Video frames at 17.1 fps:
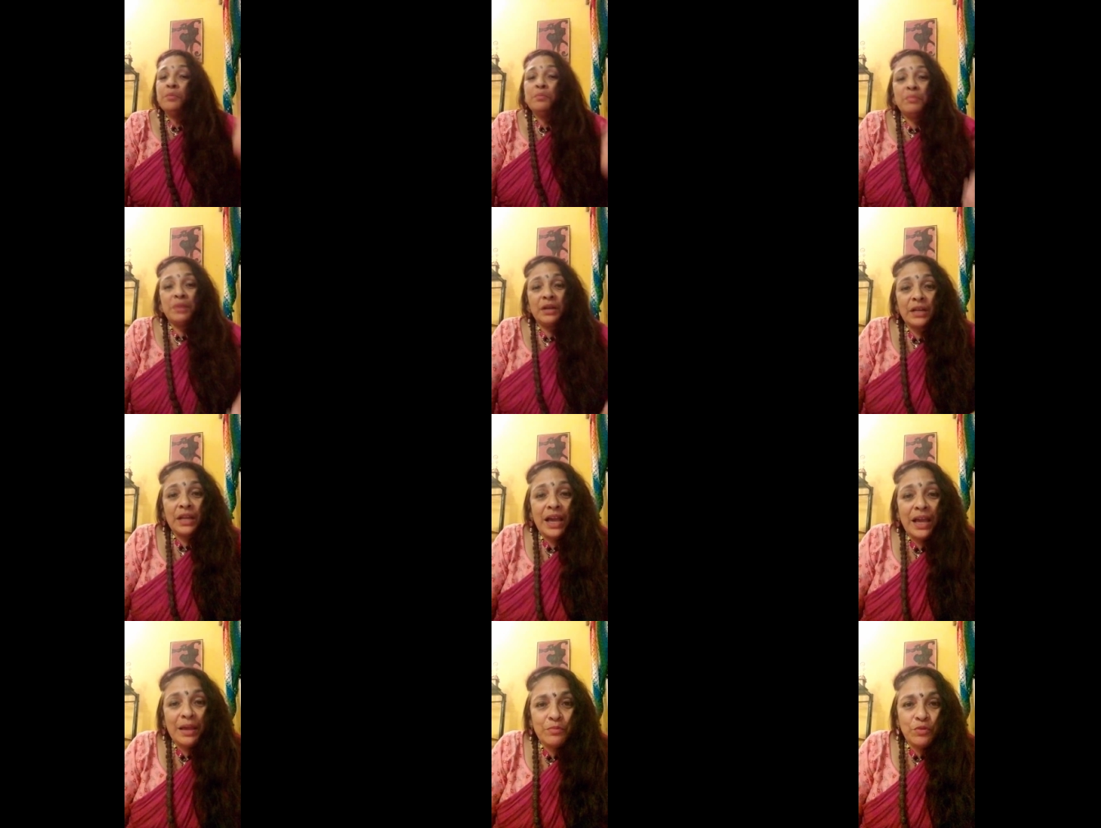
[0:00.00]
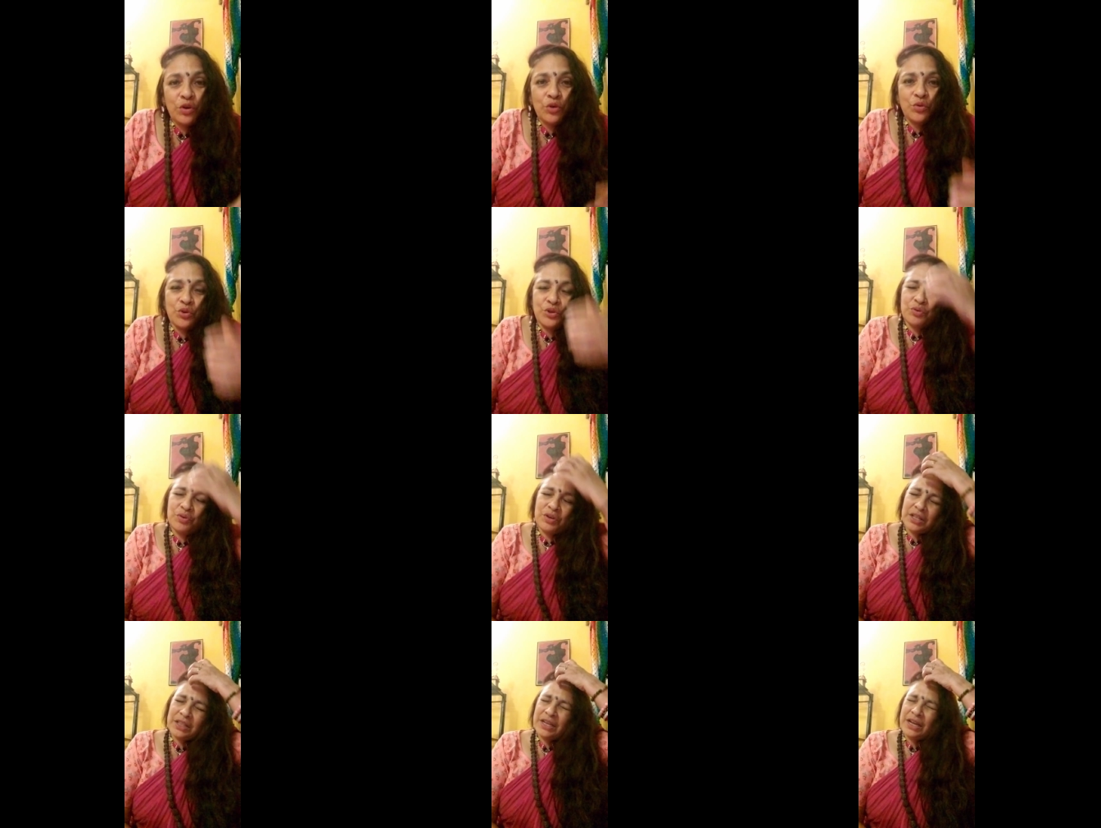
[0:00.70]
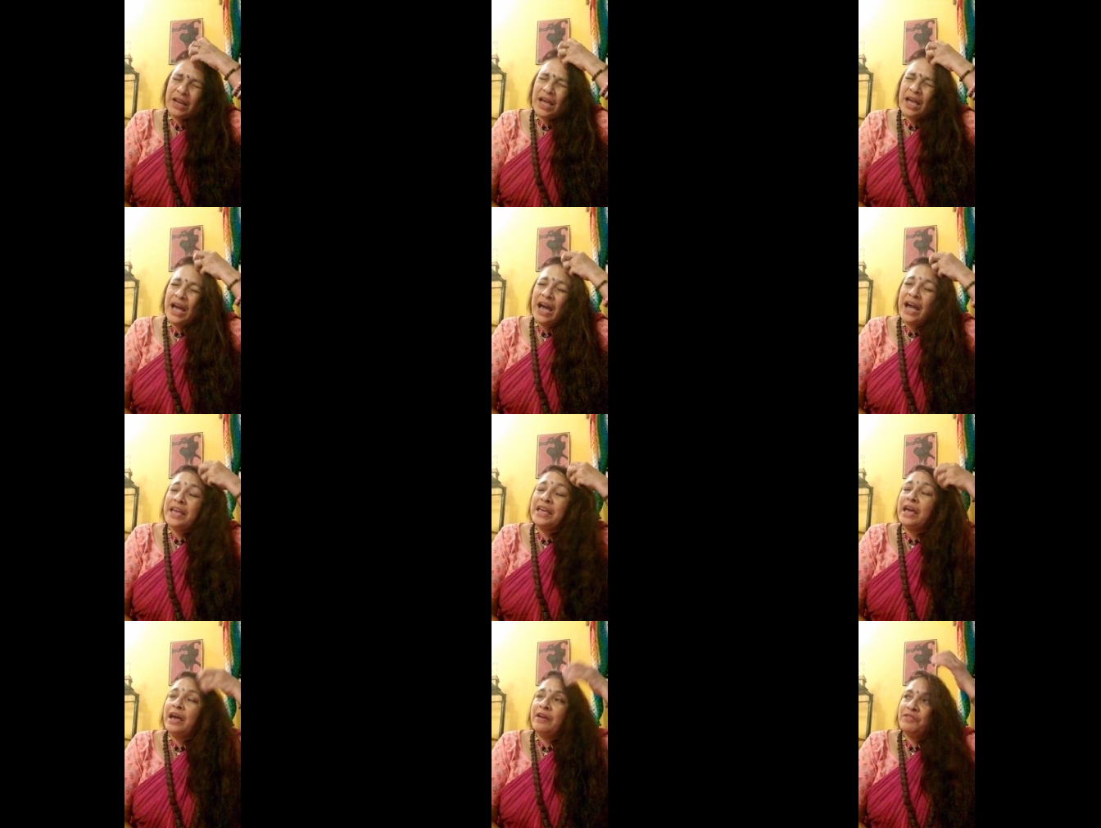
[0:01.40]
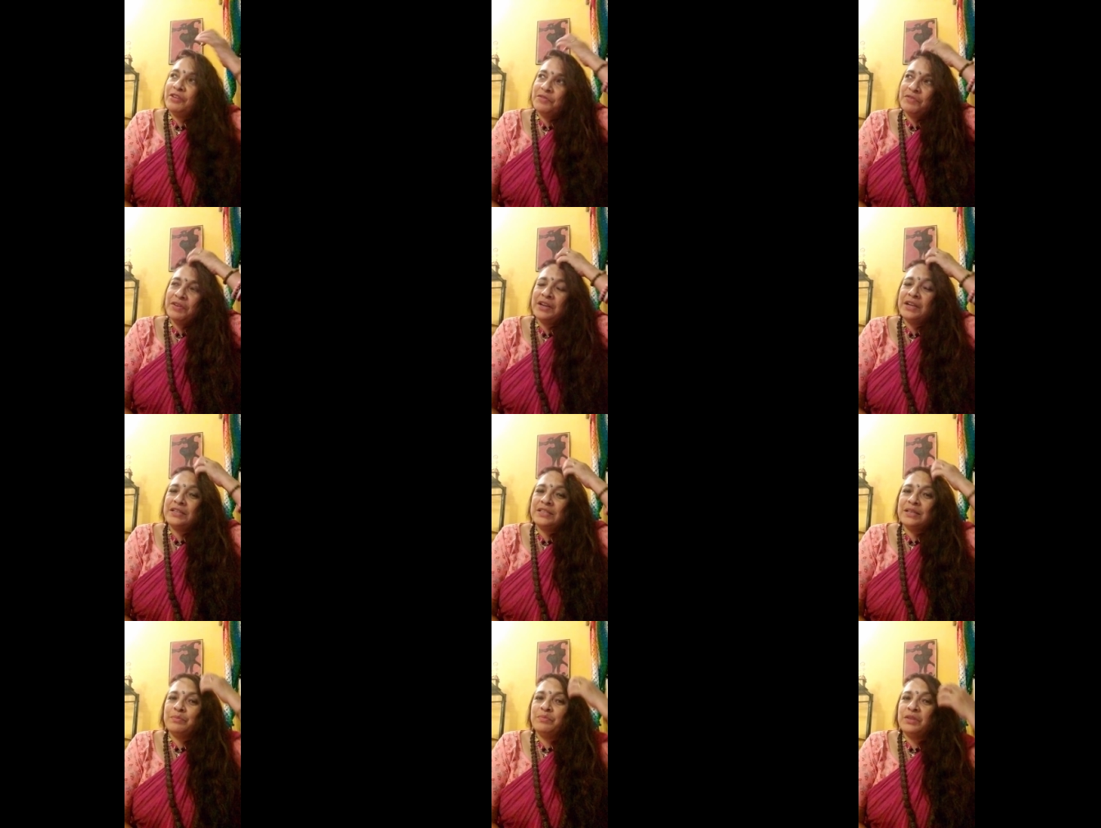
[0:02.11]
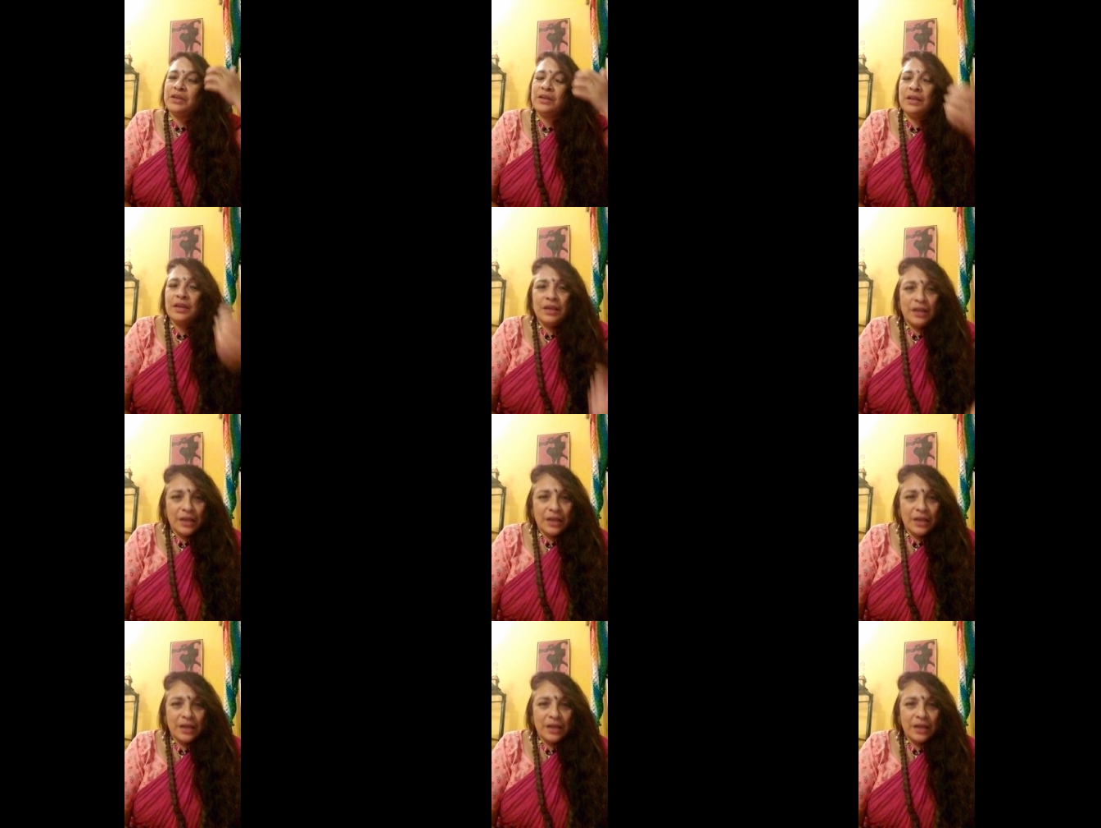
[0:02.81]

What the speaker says: But I am not going to tell that I have invented something.